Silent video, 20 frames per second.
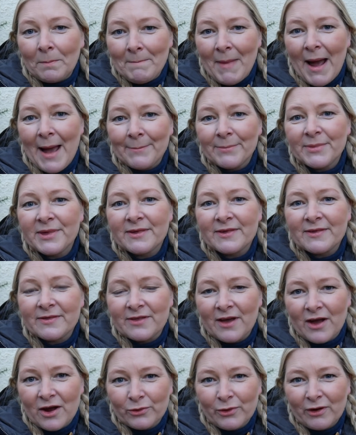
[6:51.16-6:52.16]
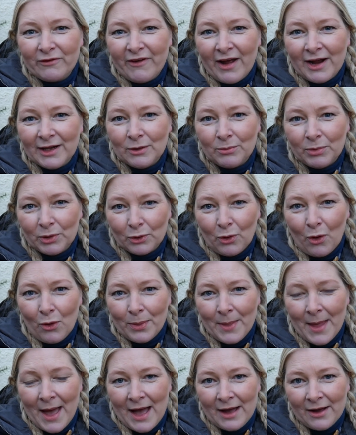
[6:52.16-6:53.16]
maps that are available
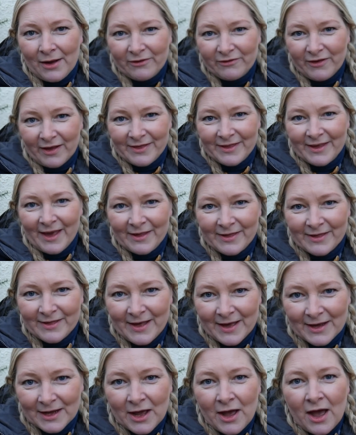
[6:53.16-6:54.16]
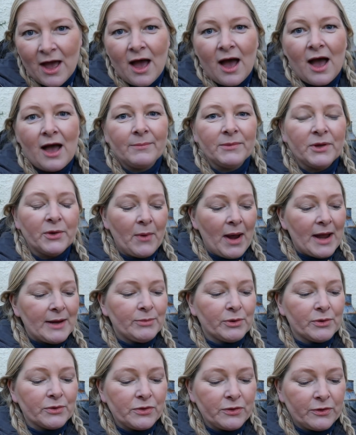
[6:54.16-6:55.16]
on there are fantastic. You're
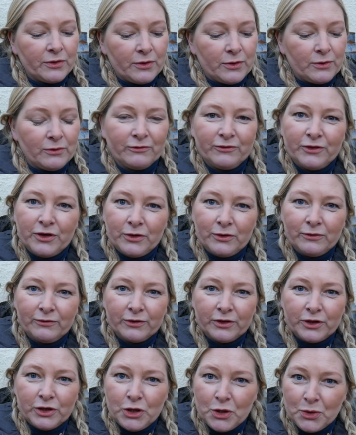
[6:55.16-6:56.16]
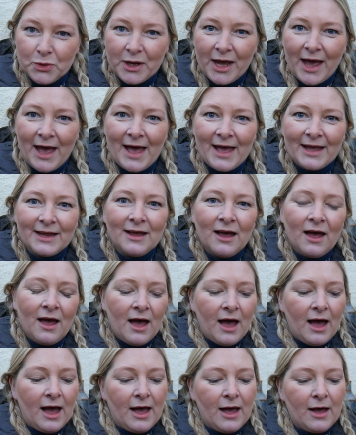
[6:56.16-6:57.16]
able to view for the UK
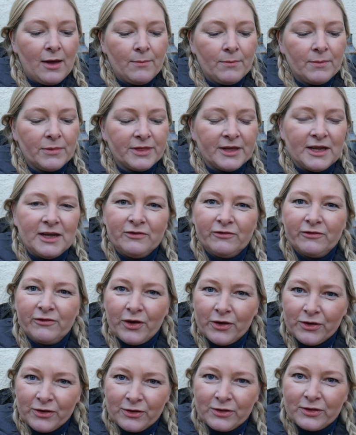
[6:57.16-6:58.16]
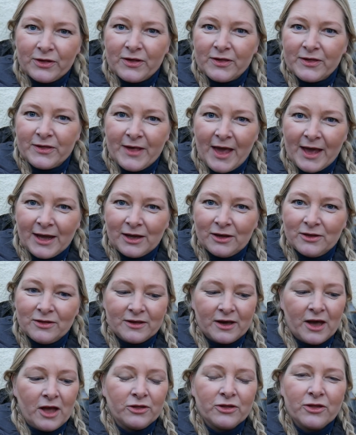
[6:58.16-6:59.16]
the first,
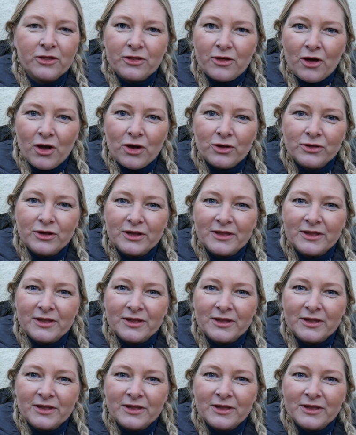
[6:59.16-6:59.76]
second and third